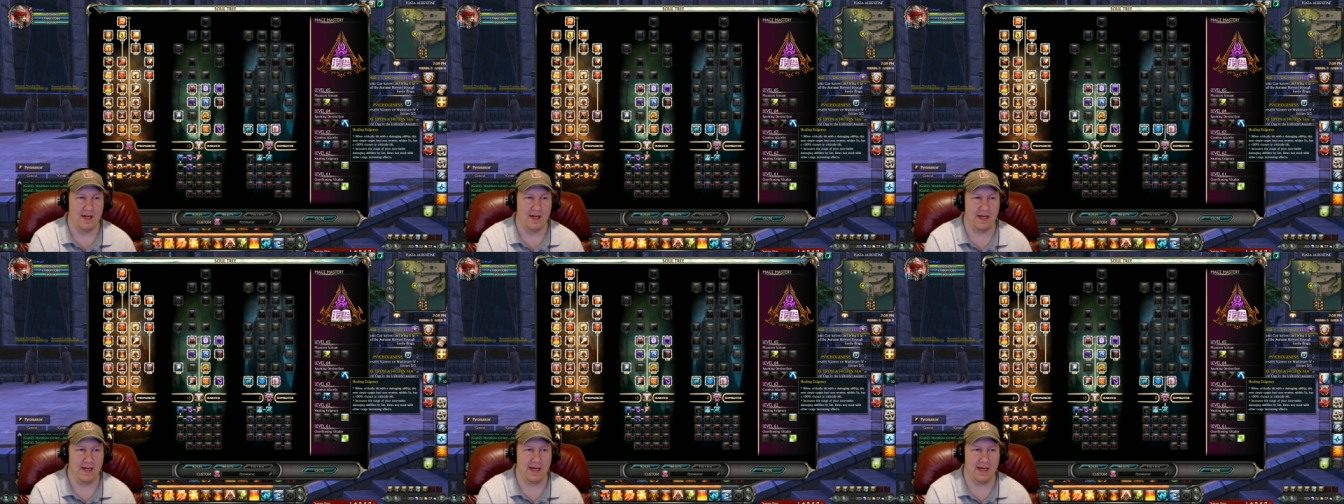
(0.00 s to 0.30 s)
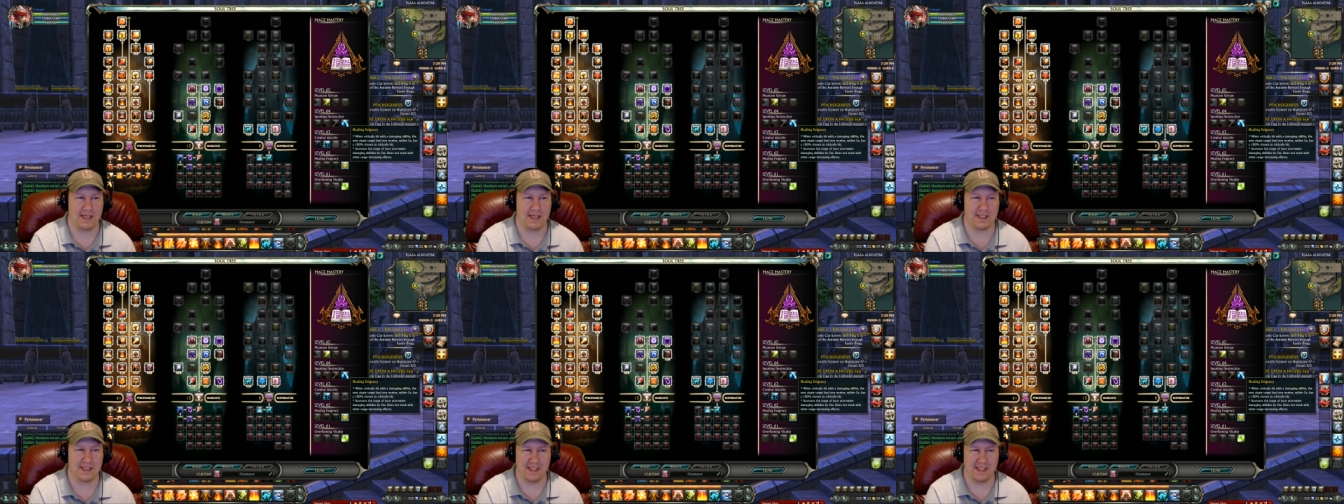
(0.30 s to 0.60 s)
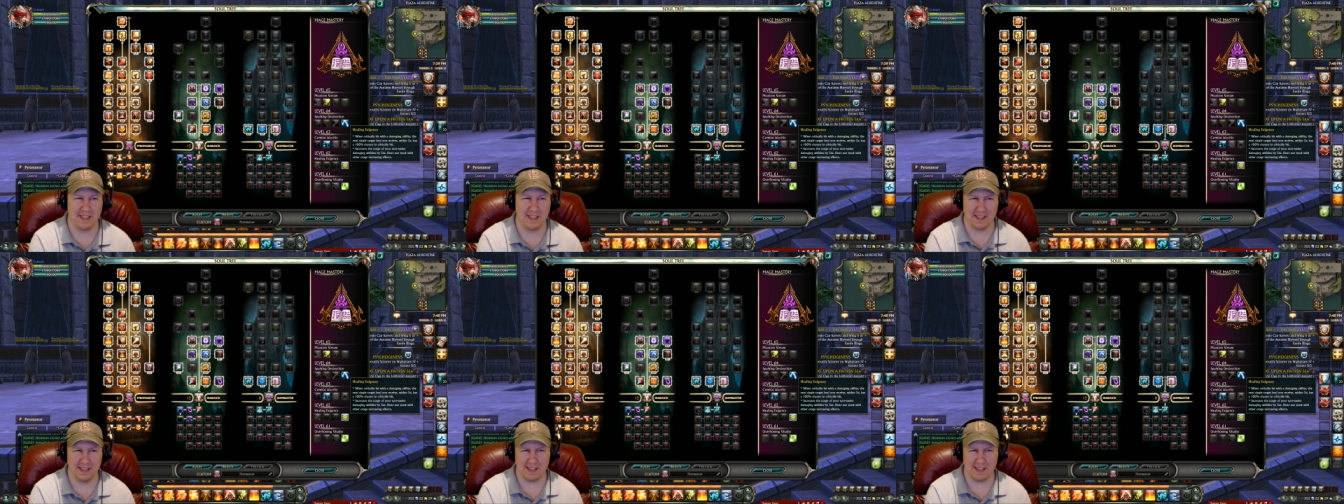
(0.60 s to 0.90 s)

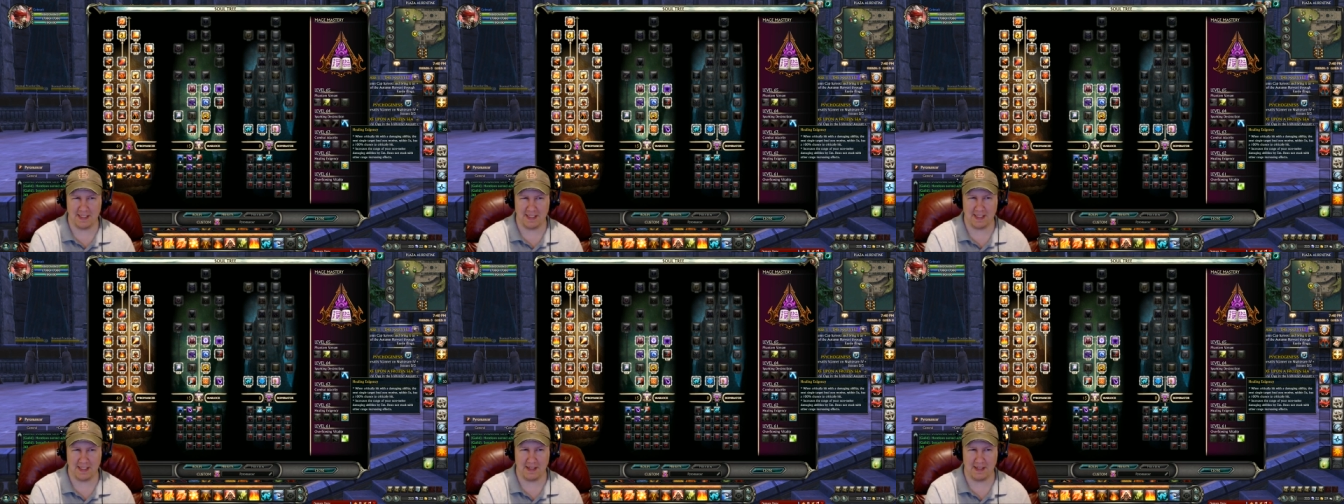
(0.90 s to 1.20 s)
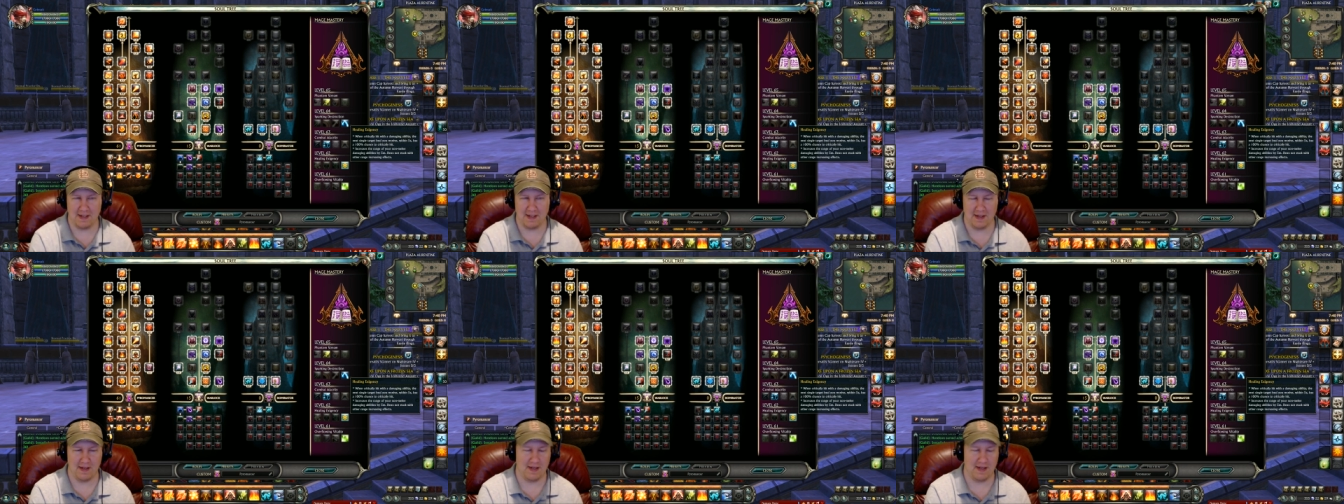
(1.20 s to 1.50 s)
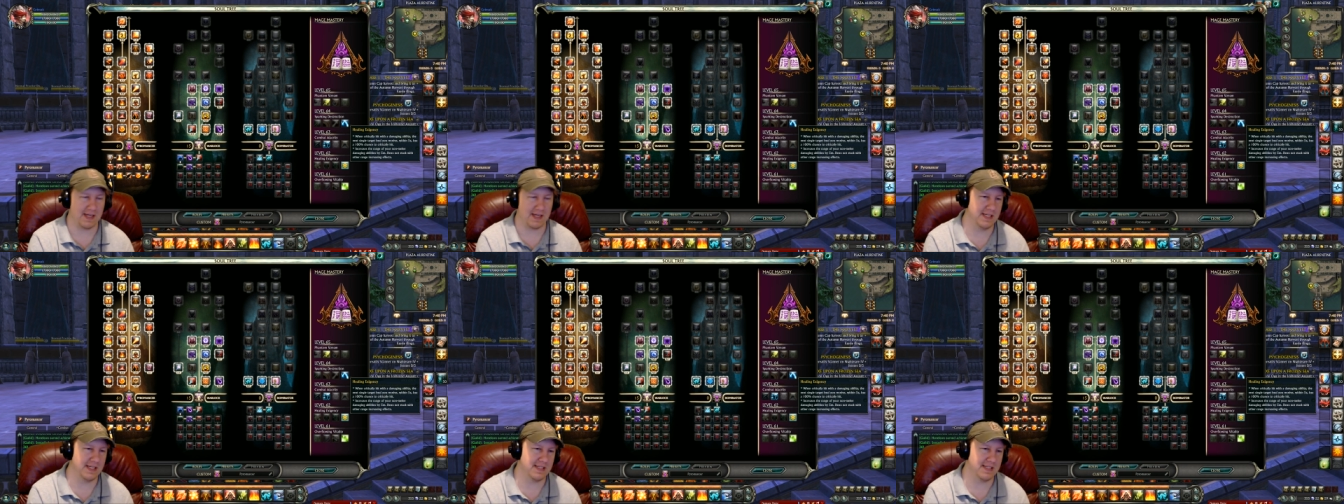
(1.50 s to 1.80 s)
Exigency,
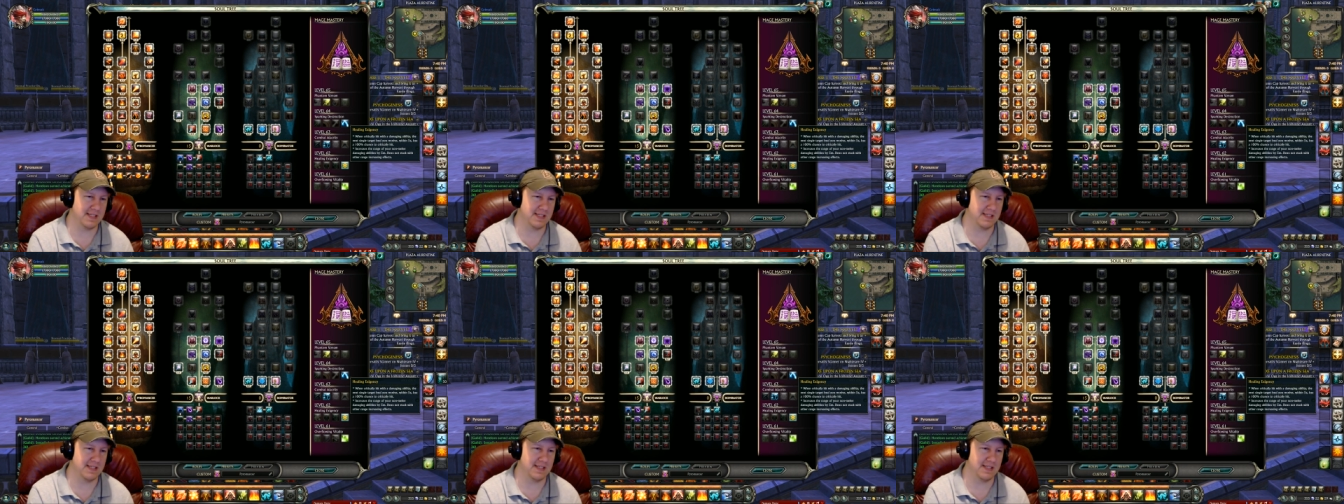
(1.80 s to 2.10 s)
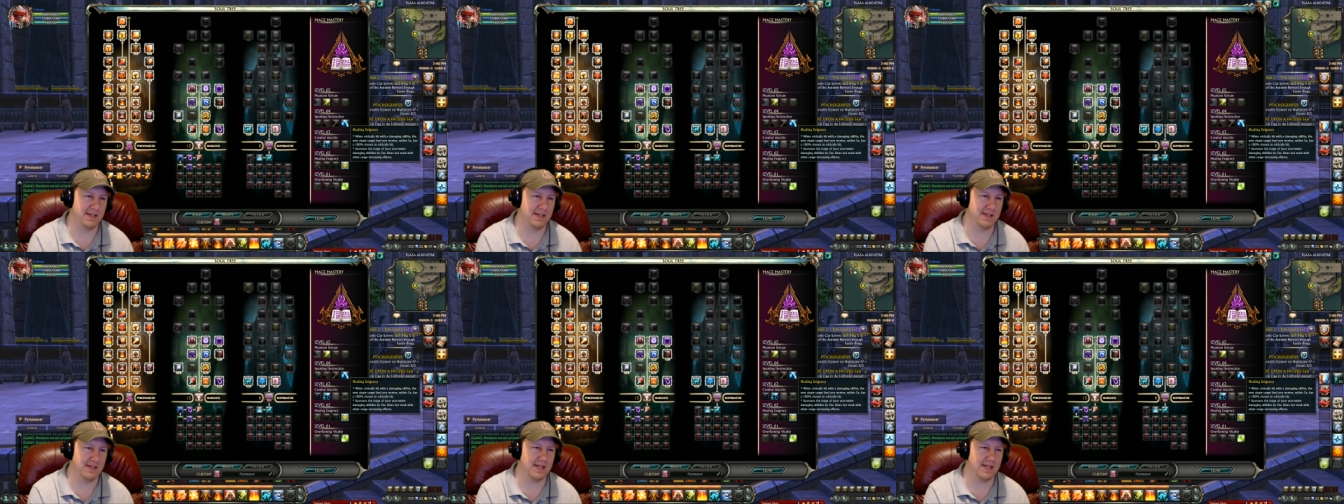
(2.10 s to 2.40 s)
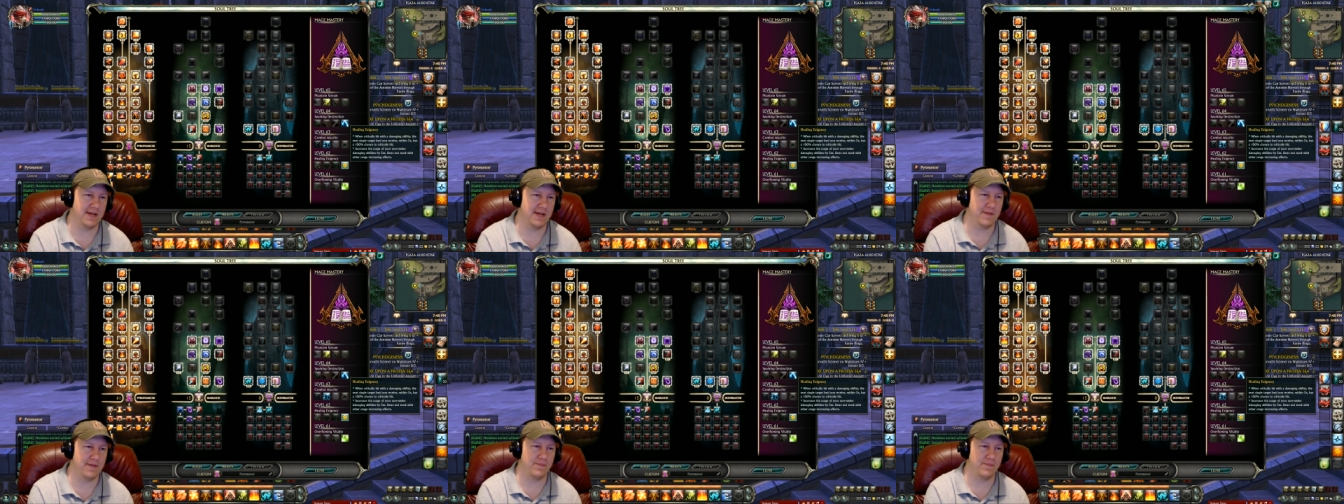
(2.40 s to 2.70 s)
I guess that's how you
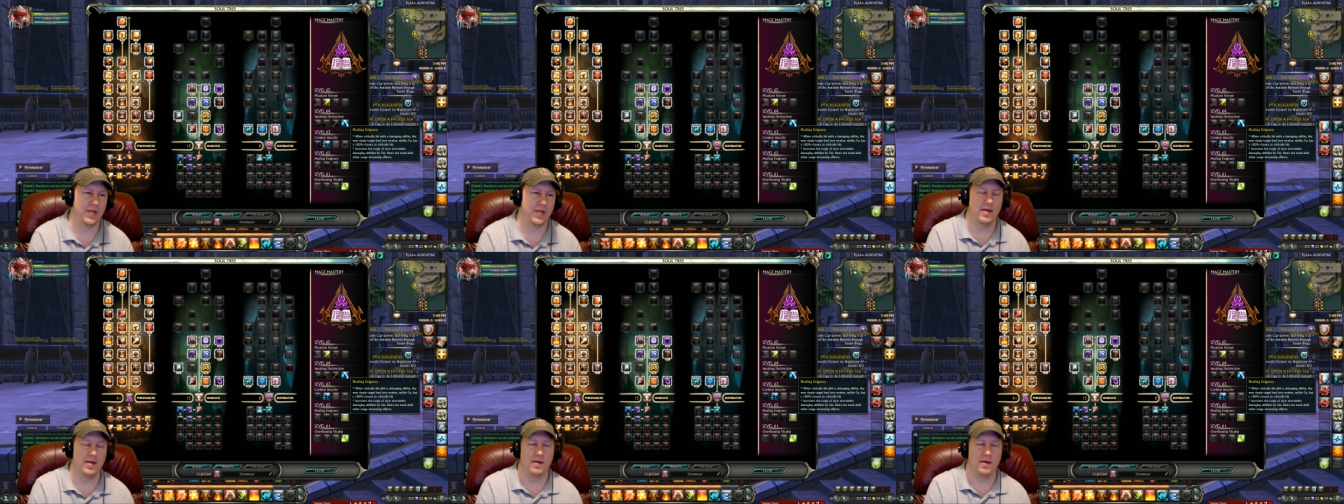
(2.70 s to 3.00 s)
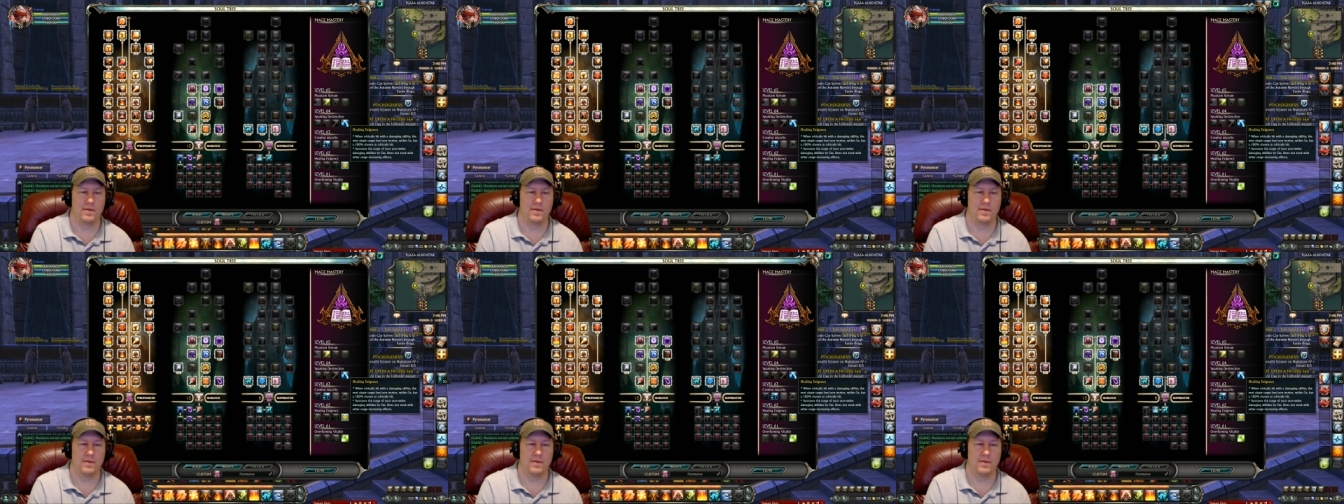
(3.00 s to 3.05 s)
say it.